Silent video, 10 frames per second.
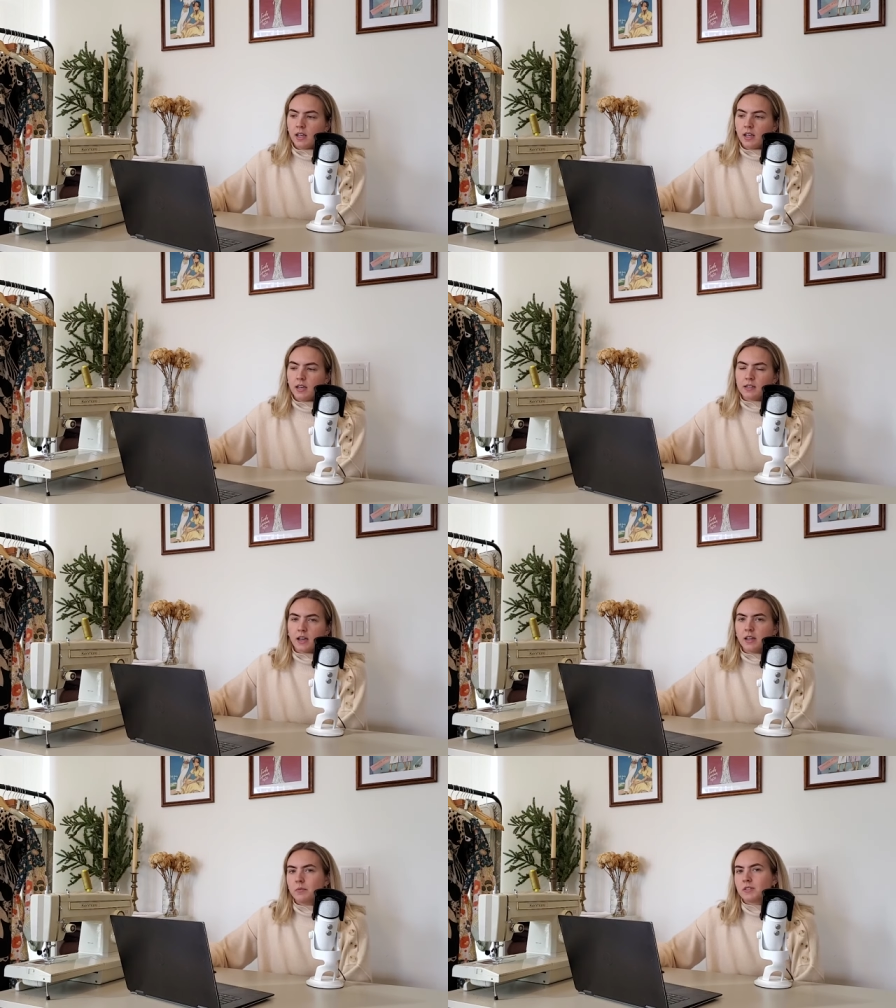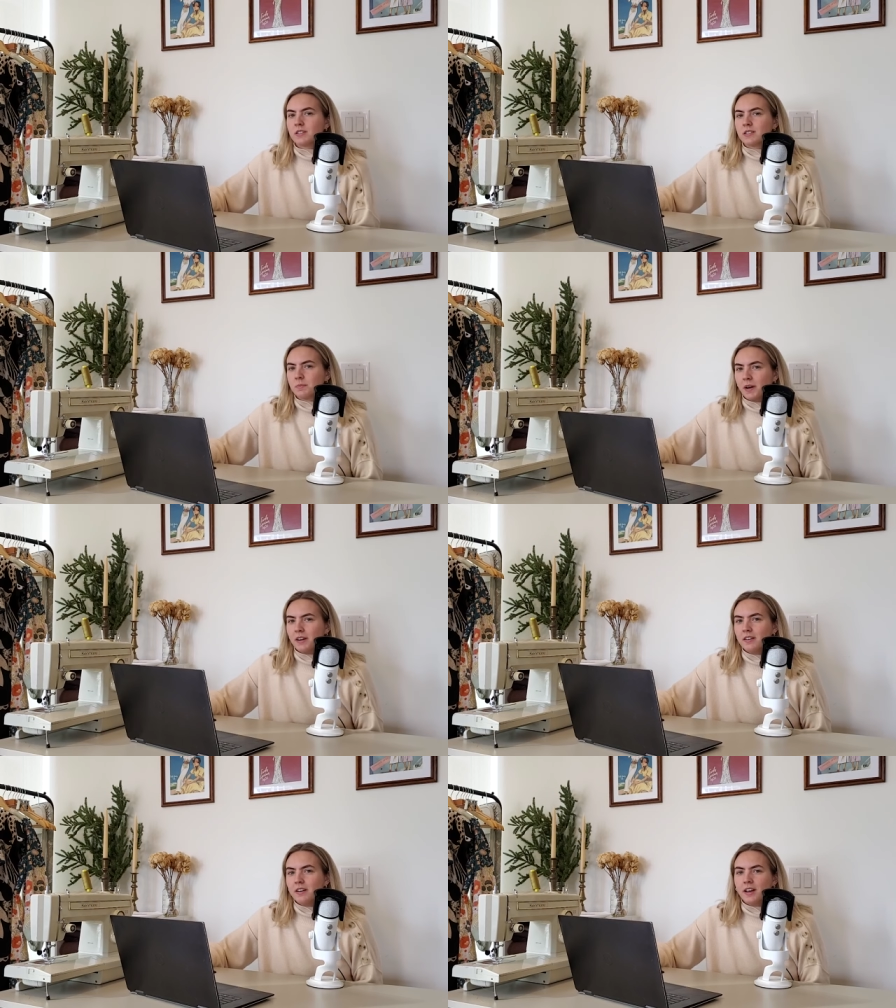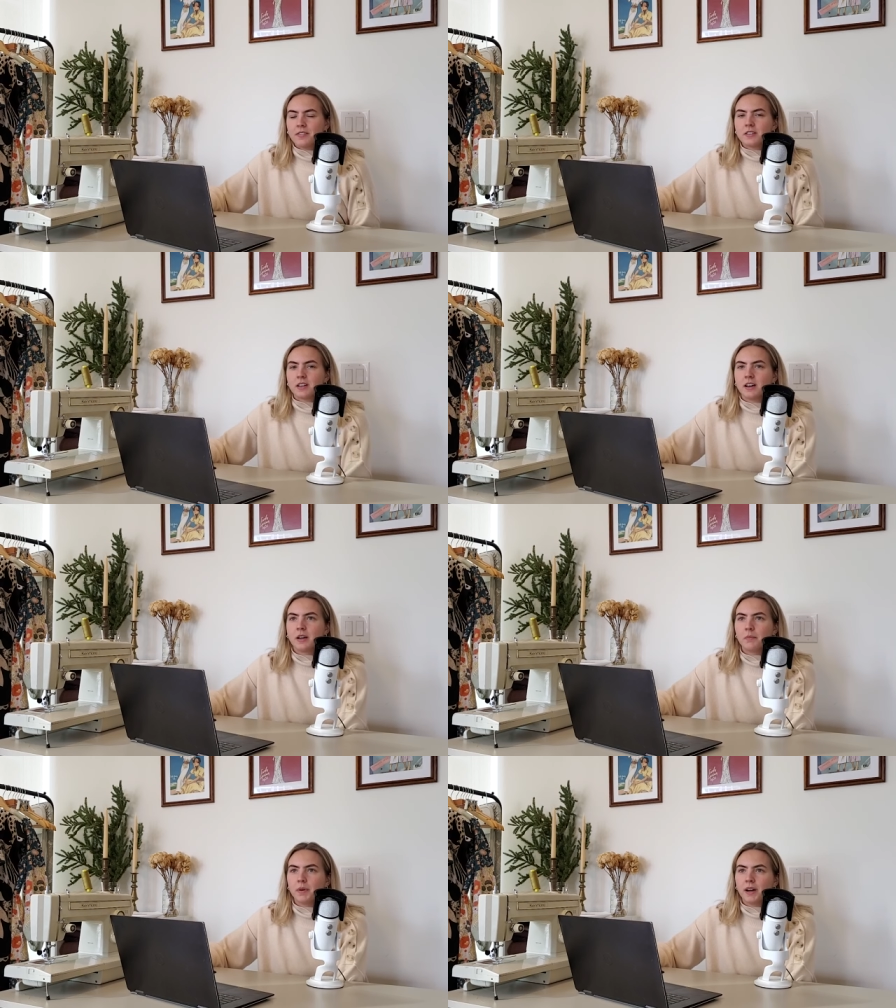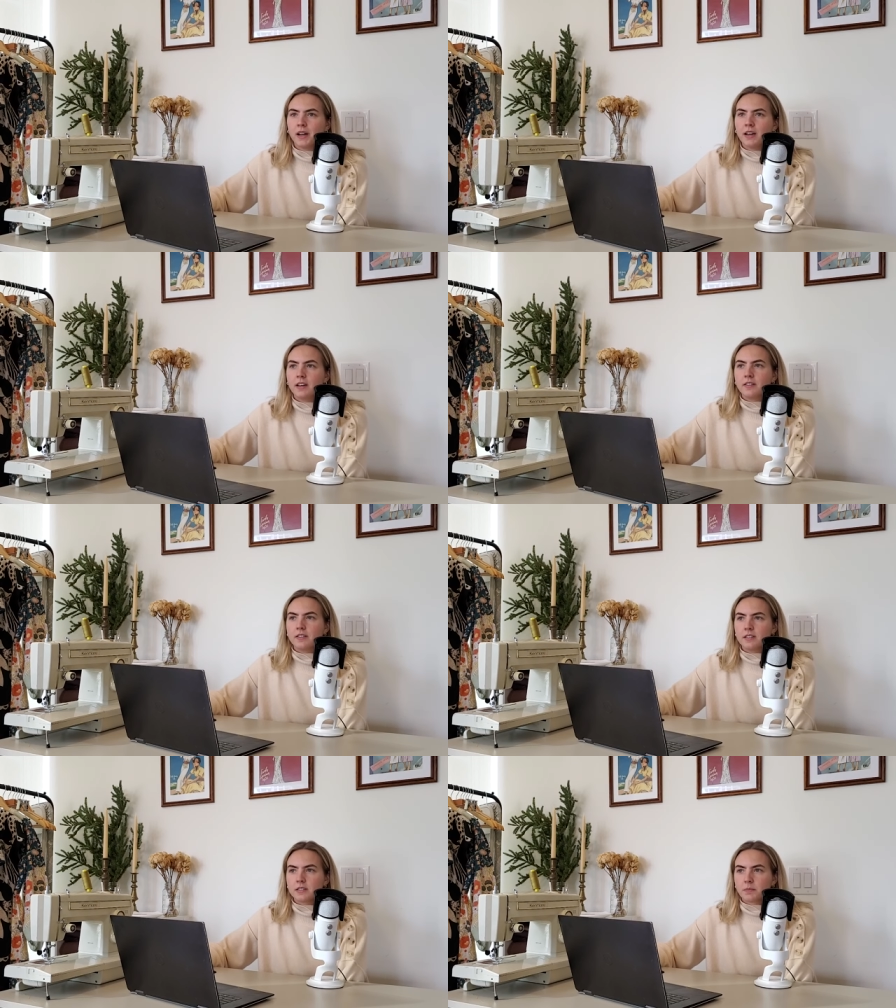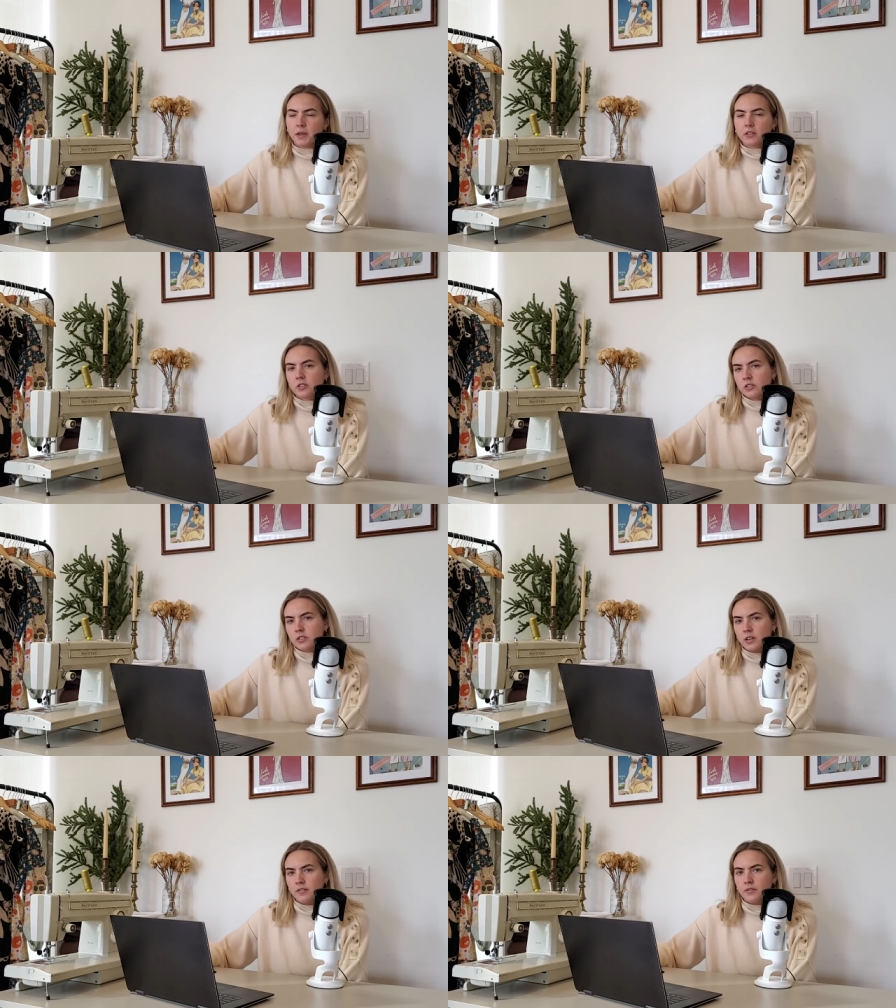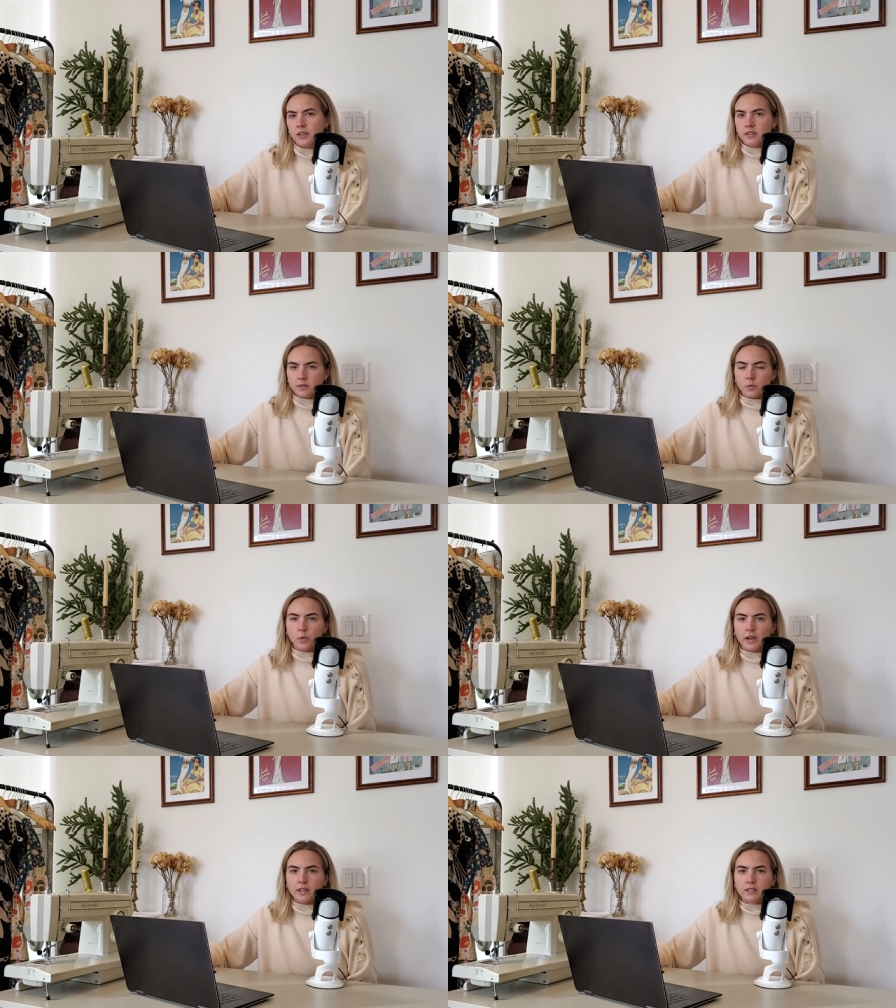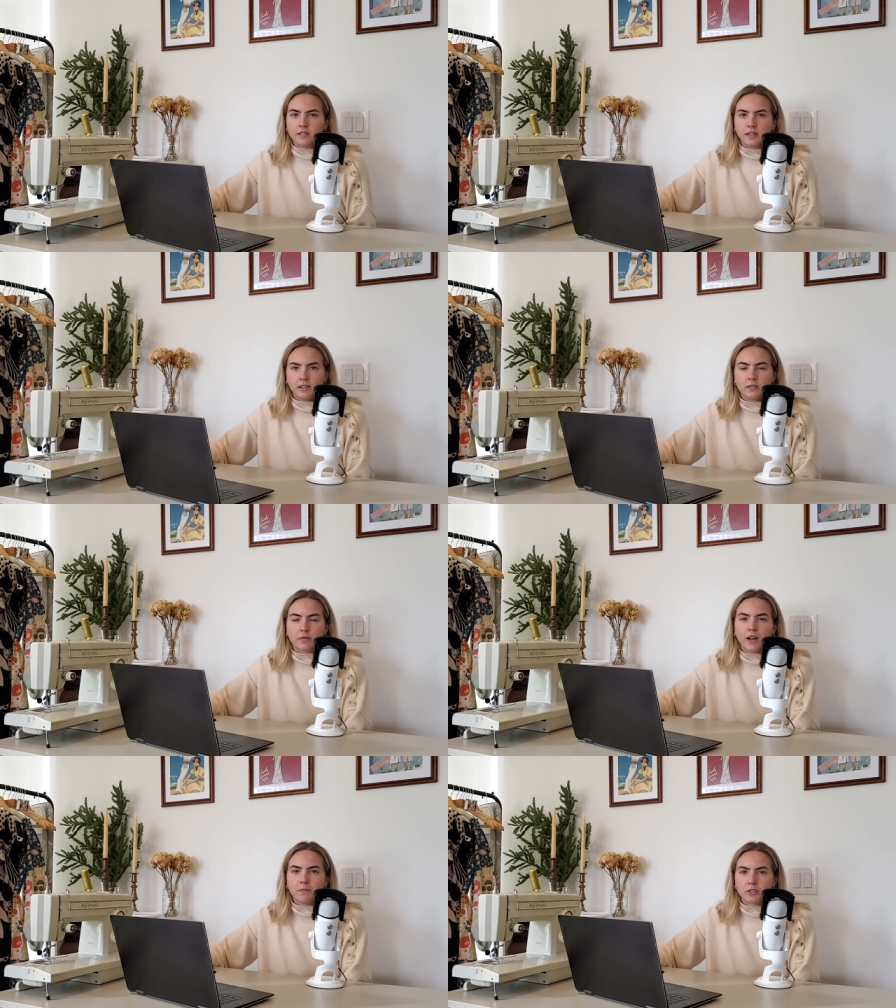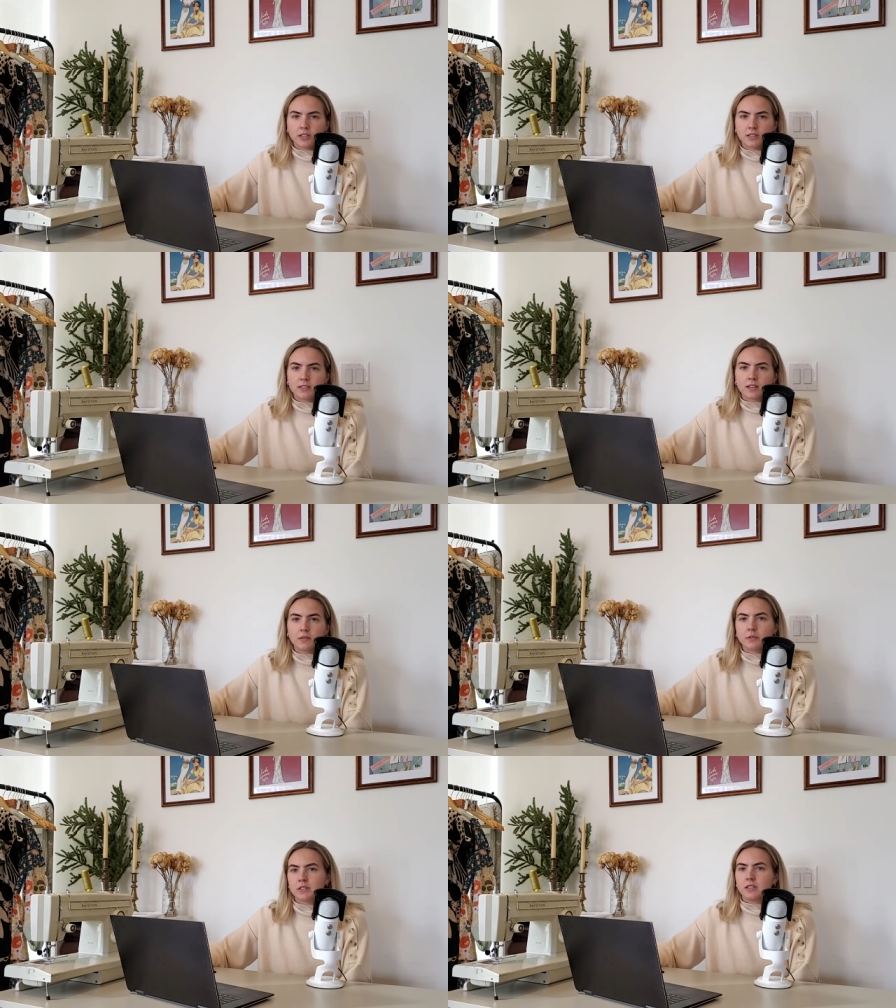And I was inspired at the time by these pictures of these white linen wrap dresses I was